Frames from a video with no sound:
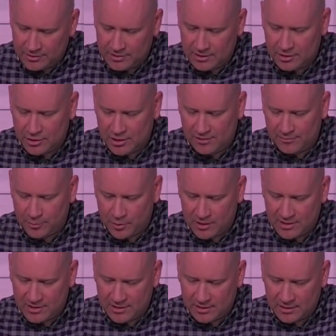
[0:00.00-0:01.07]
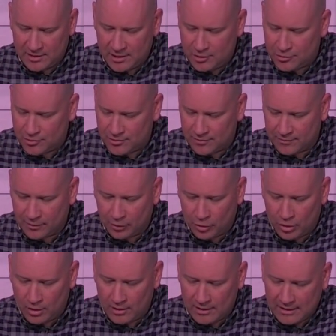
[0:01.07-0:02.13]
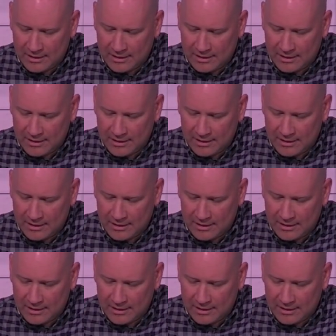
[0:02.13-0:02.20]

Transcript: and the chief priests and the teachers of the law,